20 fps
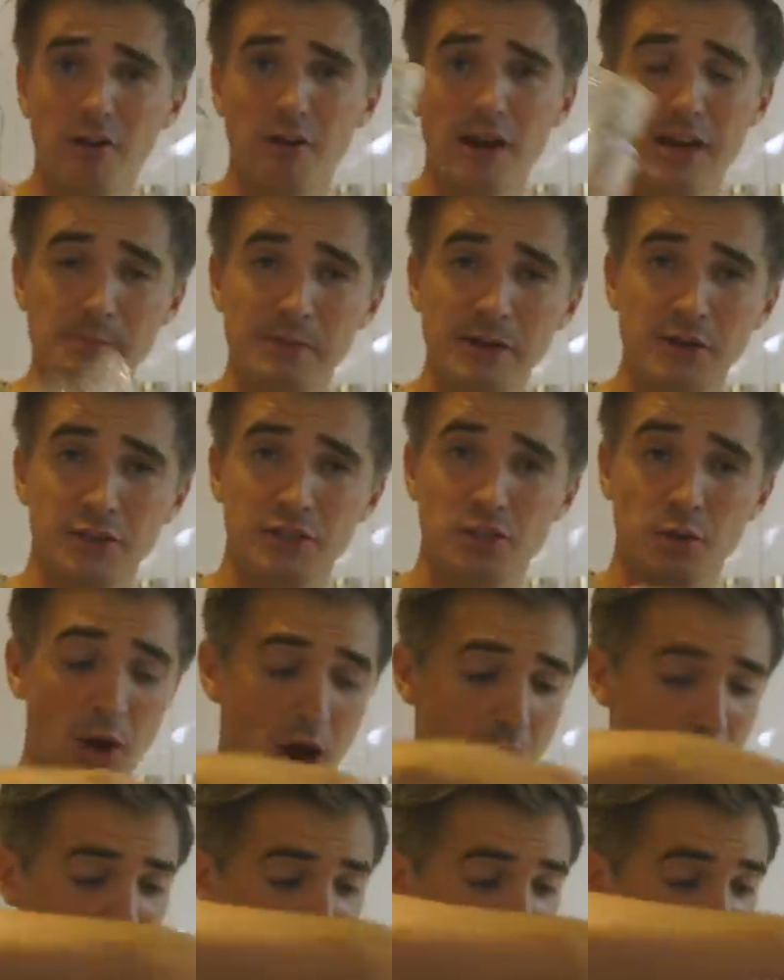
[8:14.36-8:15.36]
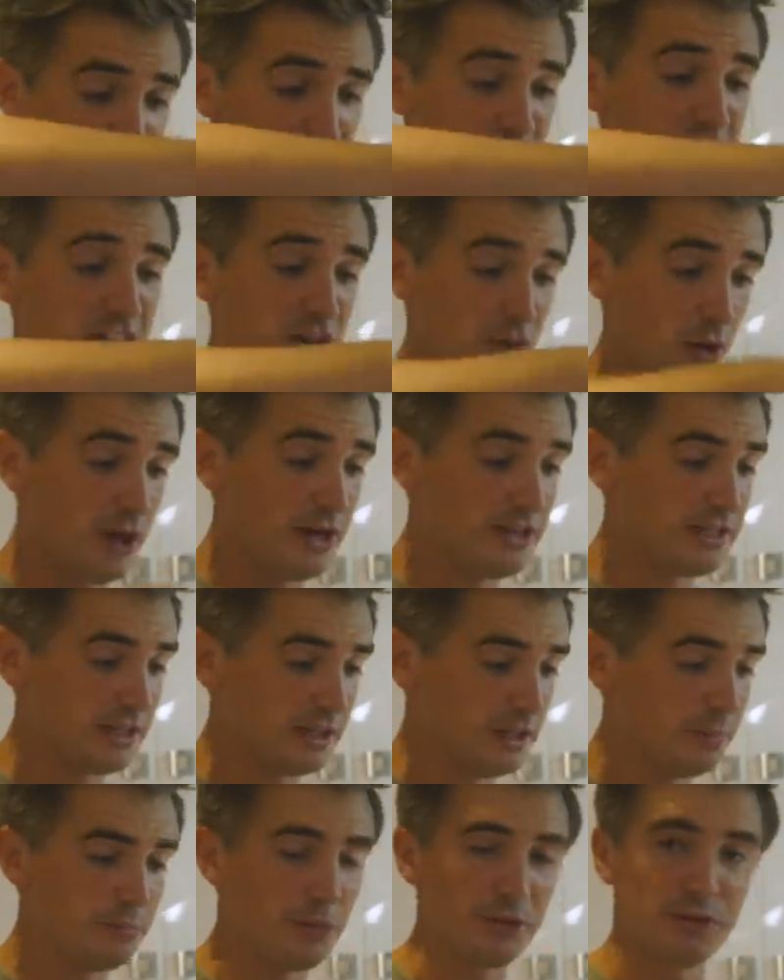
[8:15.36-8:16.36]
great because you are freshly
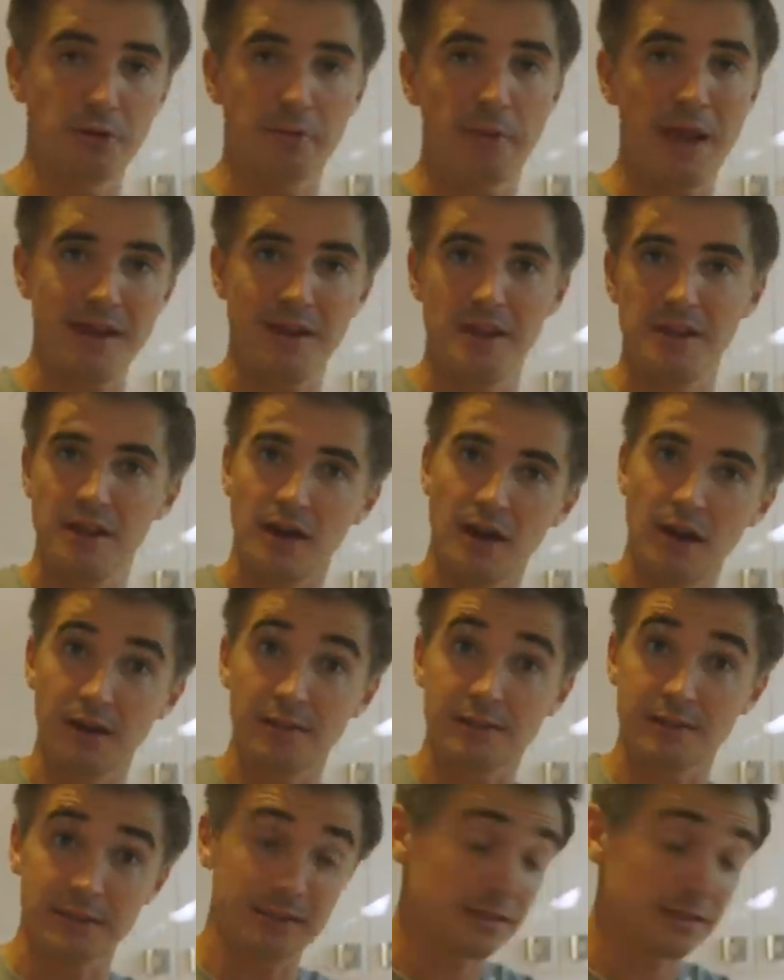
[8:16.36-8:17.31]
grinding them, but they're a pain in the arse.